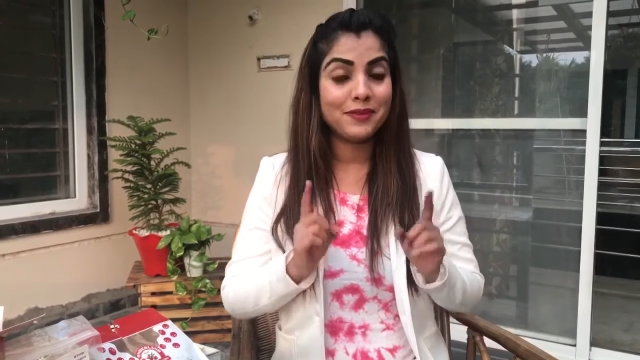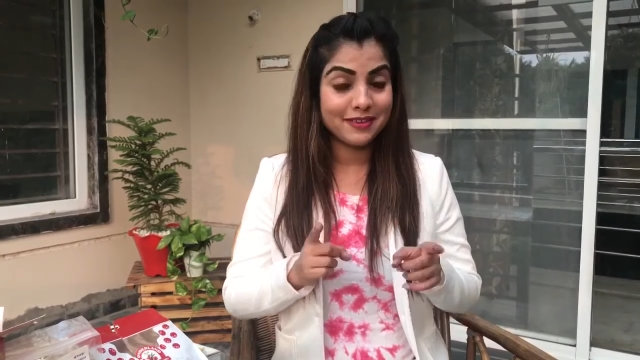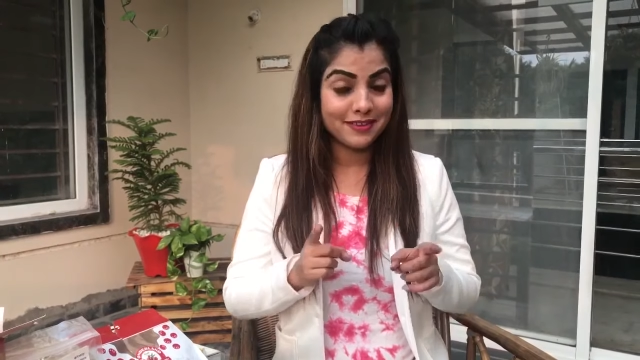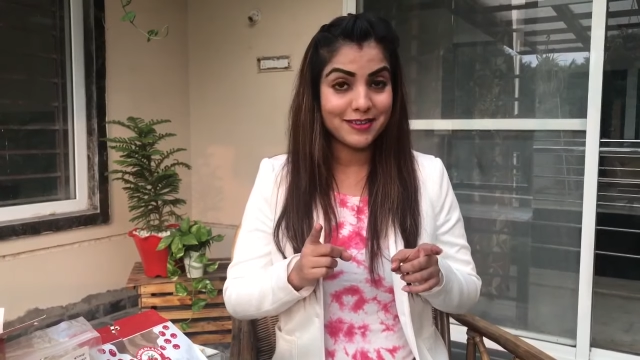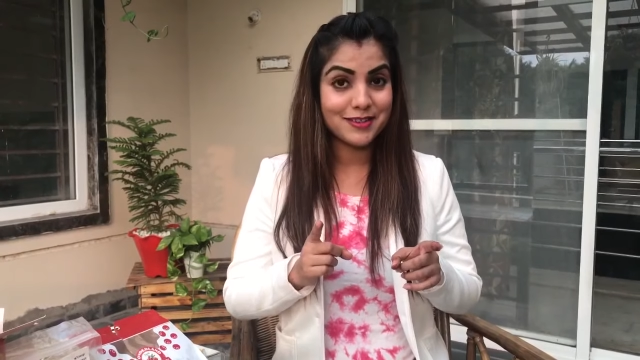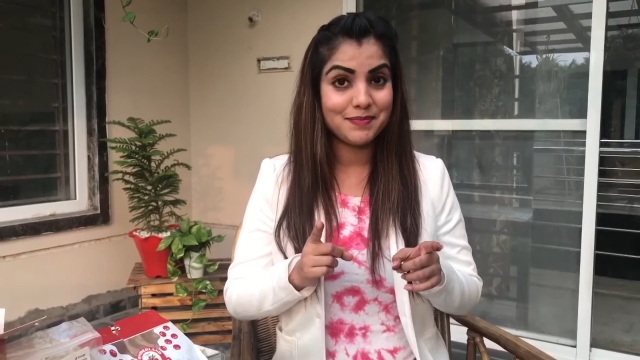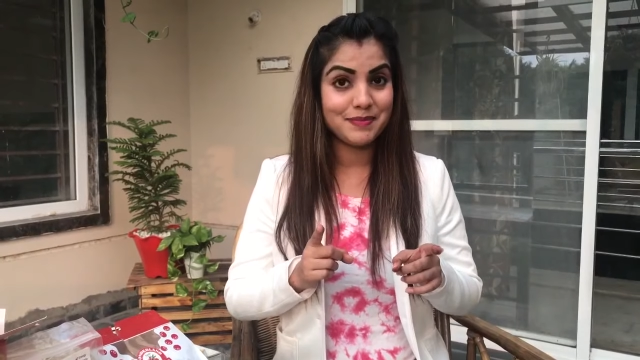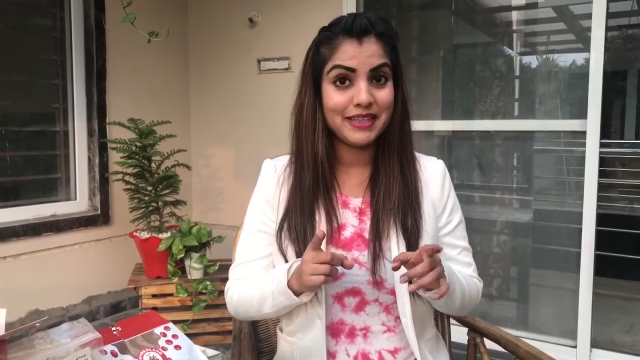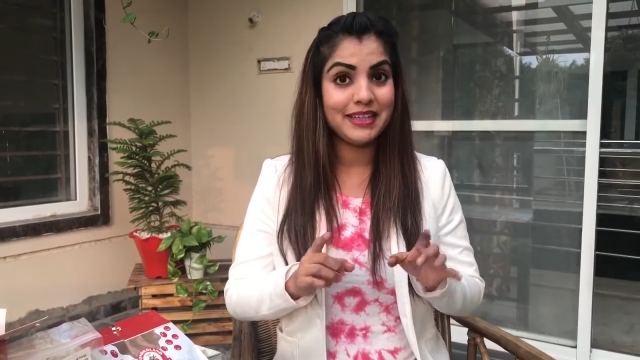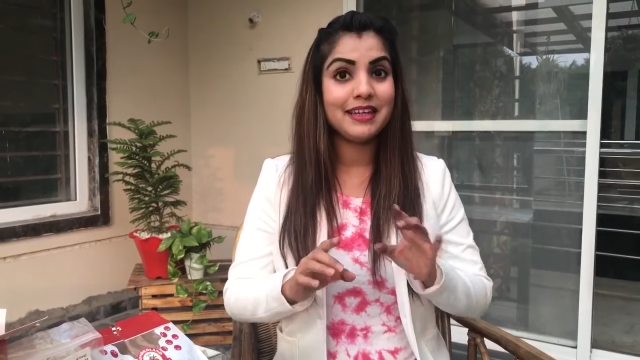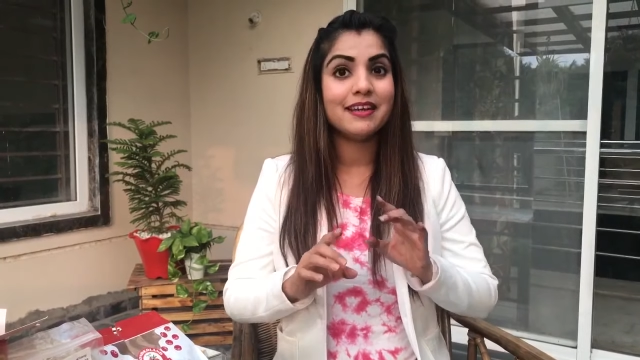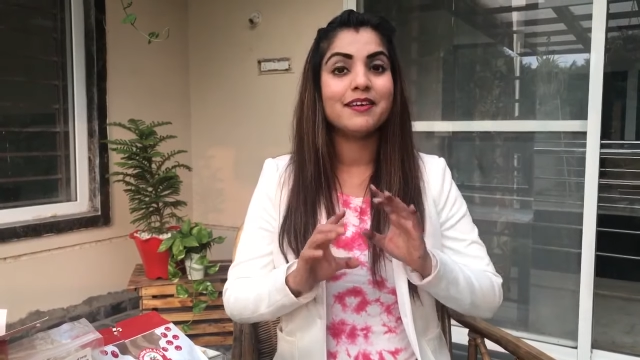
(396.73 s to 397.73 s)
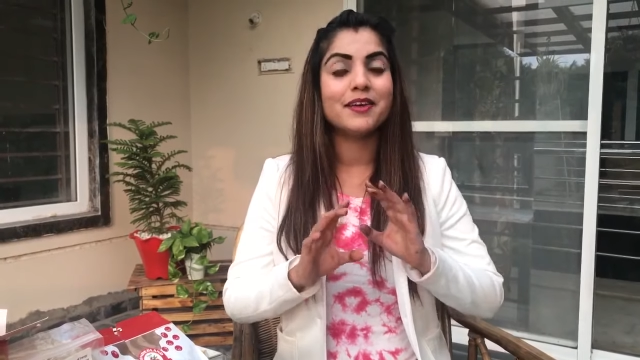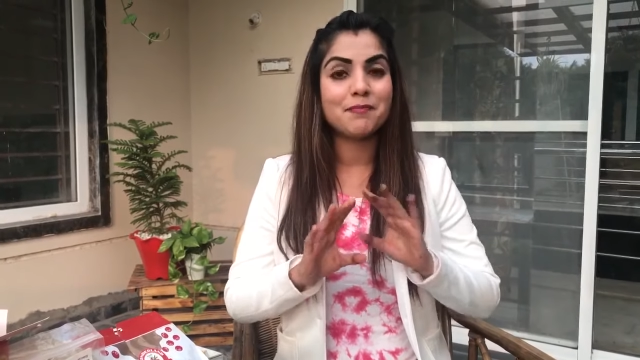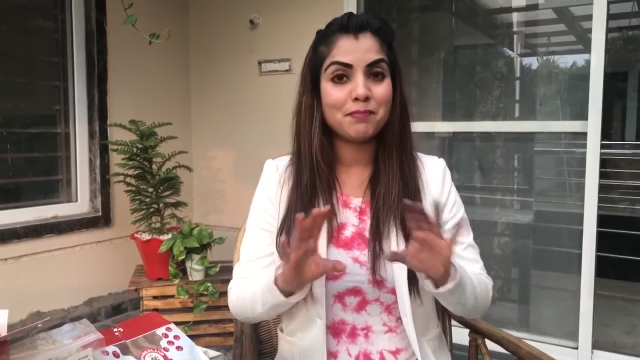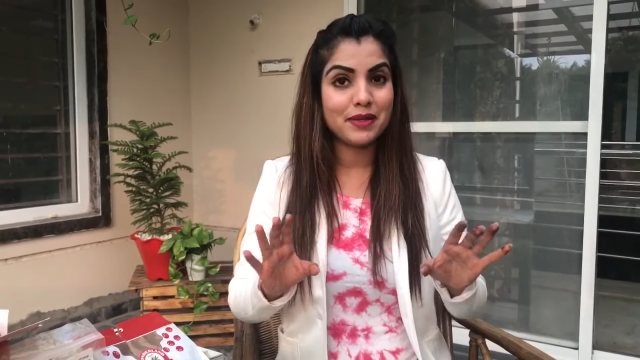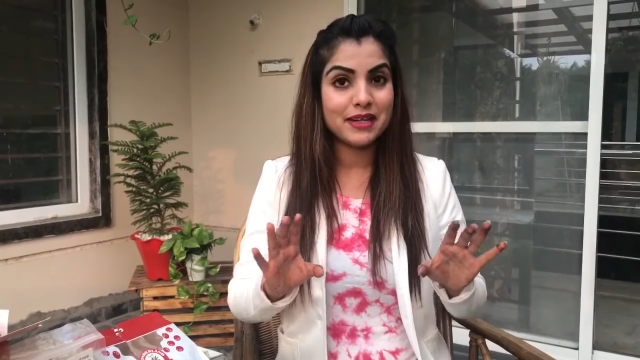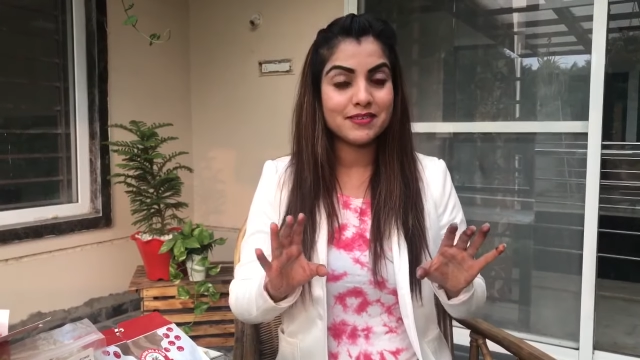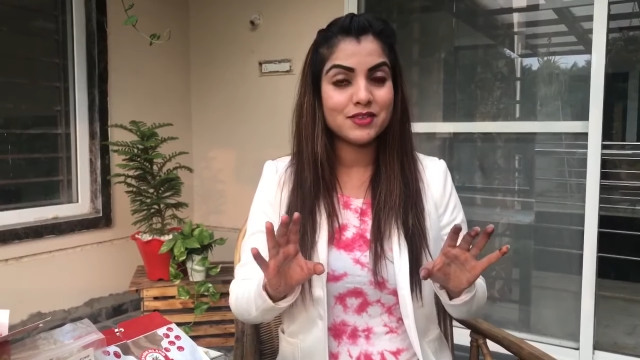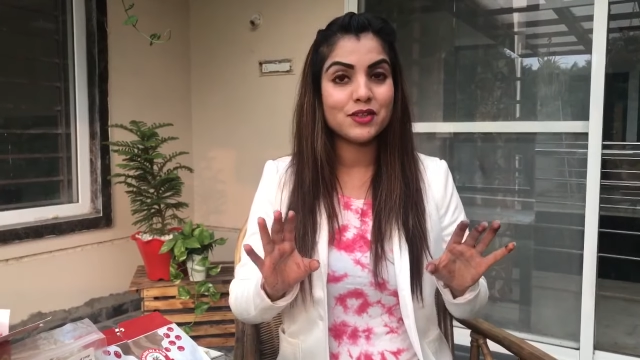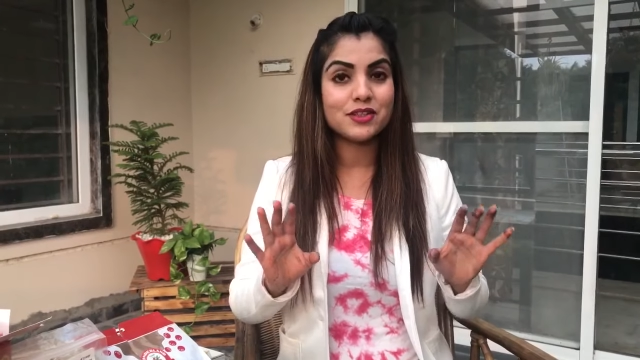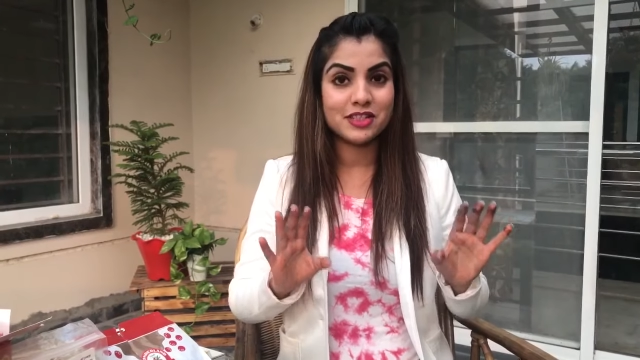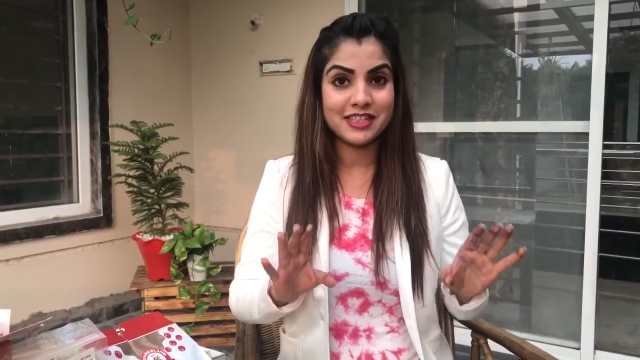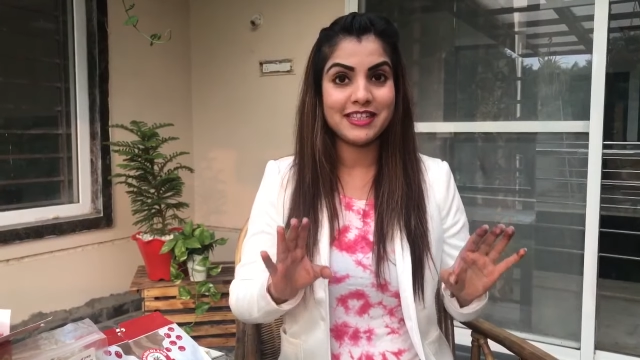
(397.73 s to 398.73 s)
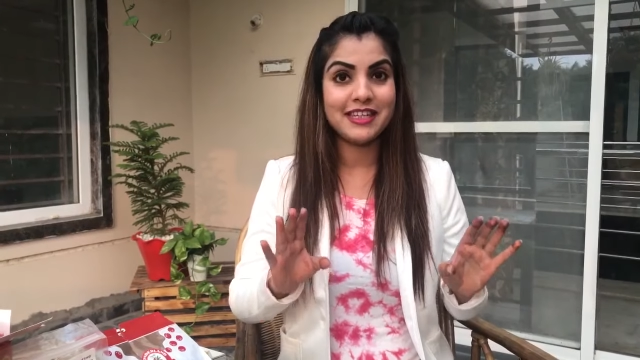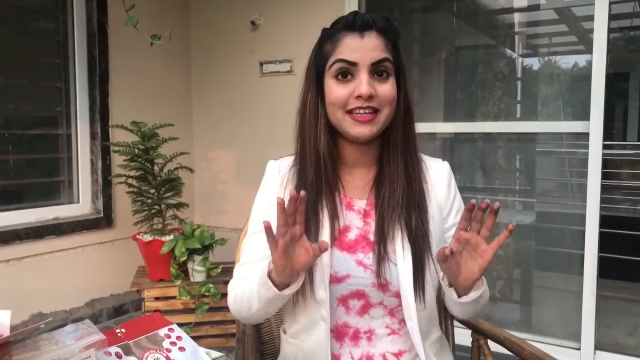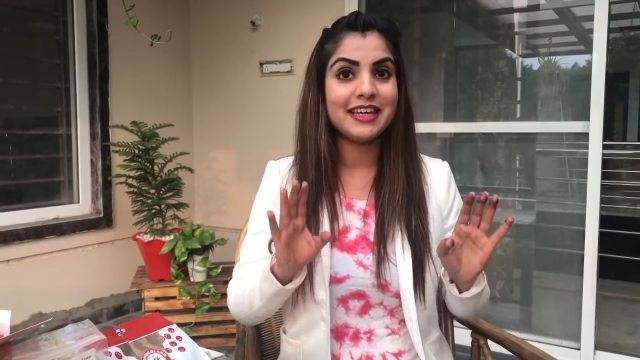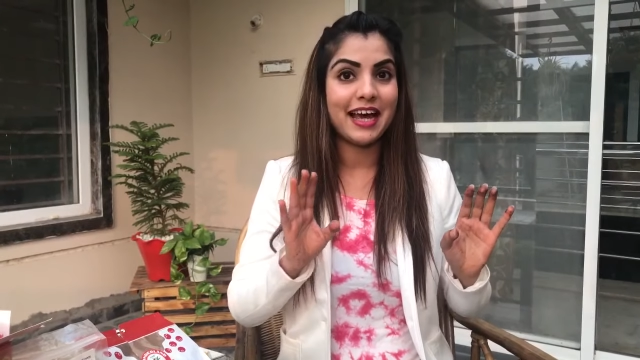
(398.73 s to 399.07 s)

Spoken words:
trust me, replace your tea